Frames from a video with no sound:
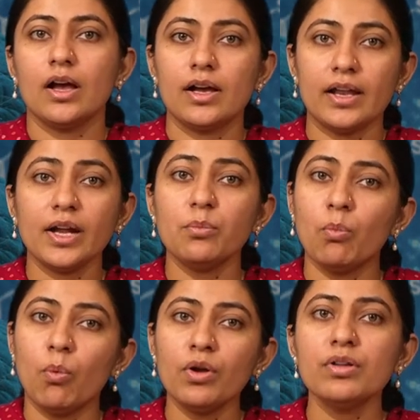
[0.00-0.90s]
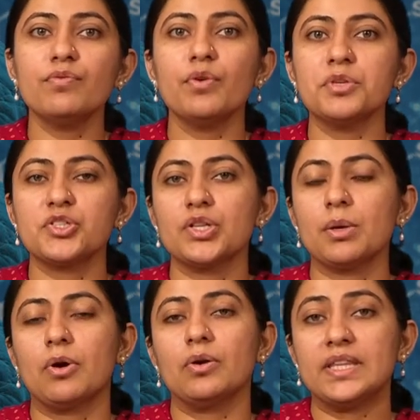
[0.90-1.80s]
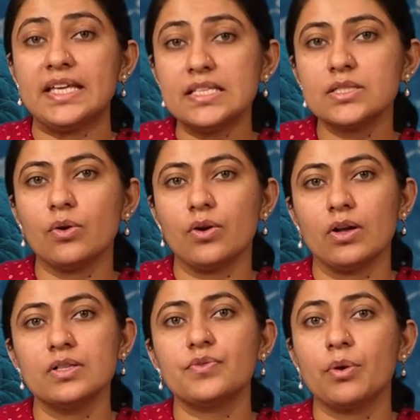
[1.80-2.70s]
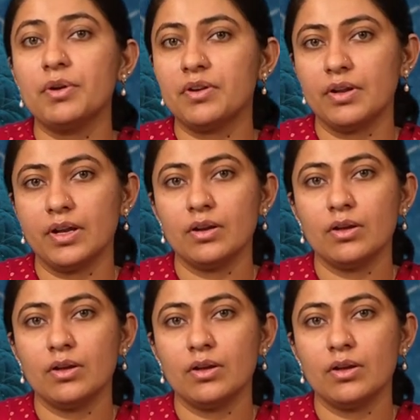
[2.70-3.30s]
Collect more information about these corals from internet.